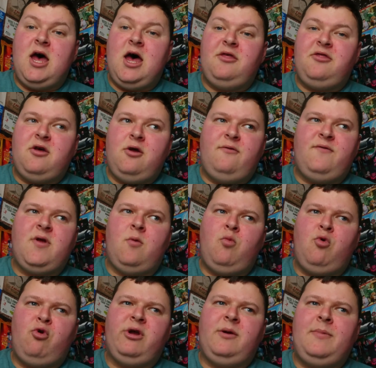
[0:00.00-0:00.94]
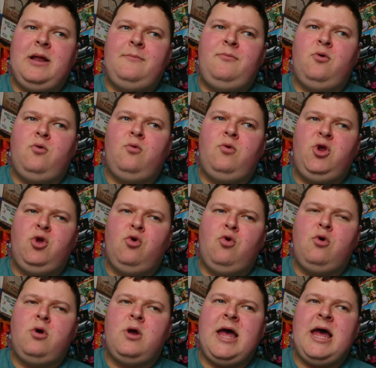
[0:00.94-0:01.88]
So I've done Warwick, Blackpool,
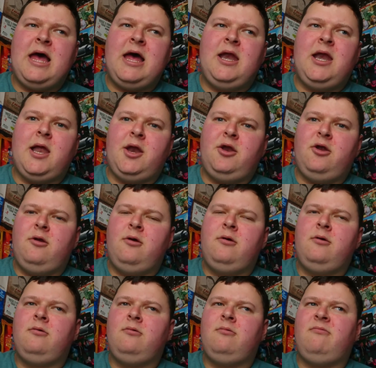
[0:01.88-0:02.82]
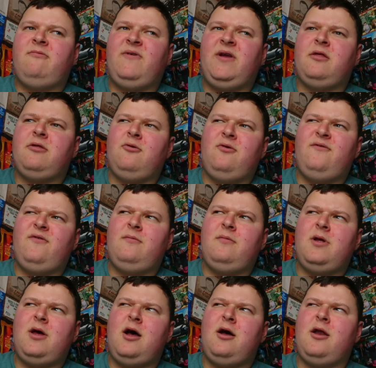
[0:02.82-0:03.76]
York, and London. I think it's all of them.
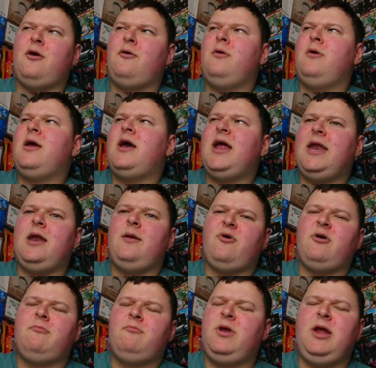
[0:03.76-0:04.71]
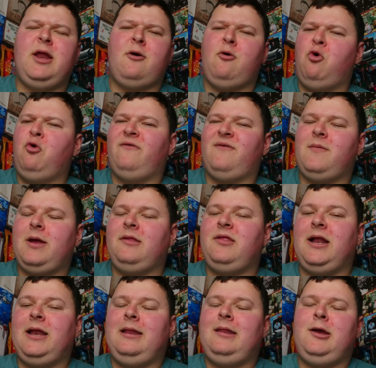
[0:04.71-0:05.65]
Oh no, and Edinburgh. All of them
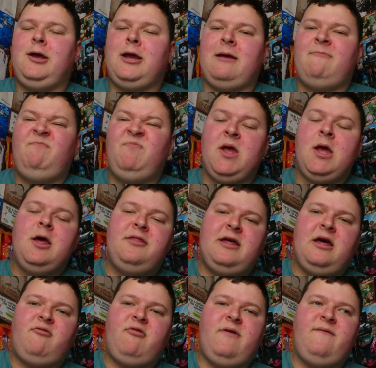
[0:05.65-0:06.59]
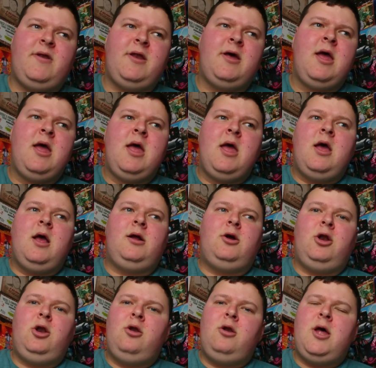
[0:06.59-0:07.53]
basically in the UK. So that's great fun. I've
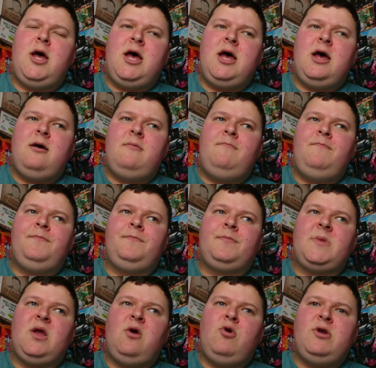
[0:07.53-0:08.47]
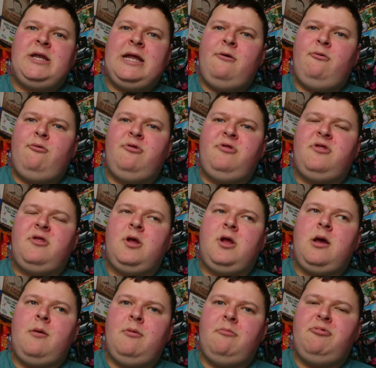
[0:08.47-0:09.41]
got Alton Towers
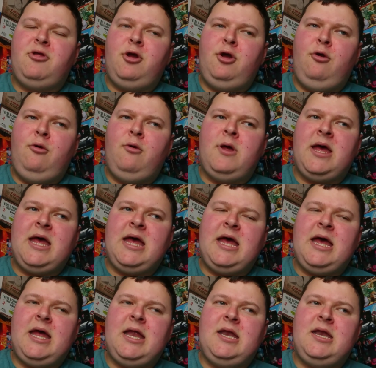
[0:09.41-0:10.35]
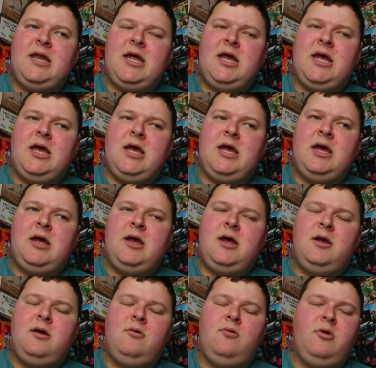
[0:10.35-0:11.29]
coming up soon, and
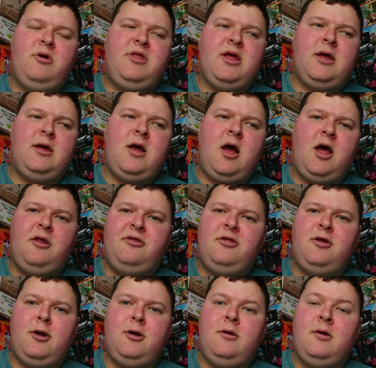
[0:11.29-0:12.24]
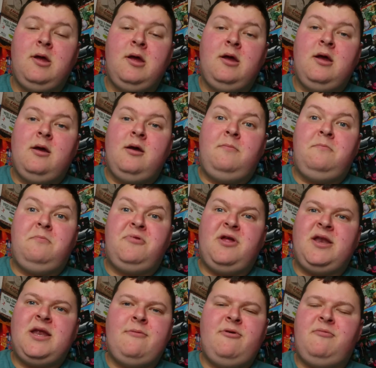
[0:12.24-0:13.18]
Hudson.
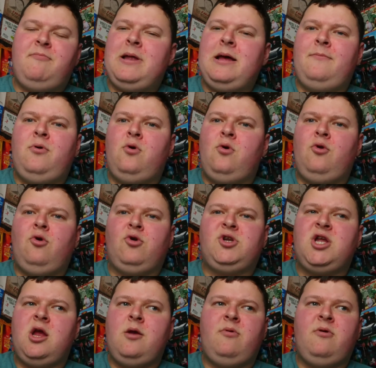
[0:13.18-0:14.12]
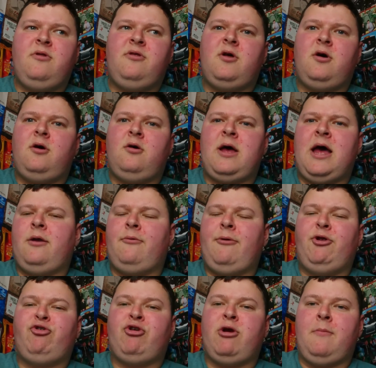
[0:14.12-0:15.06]
September's Blackpool, and October is our
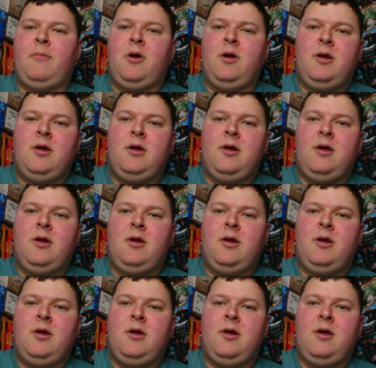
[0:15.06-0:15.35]
Halloween trip.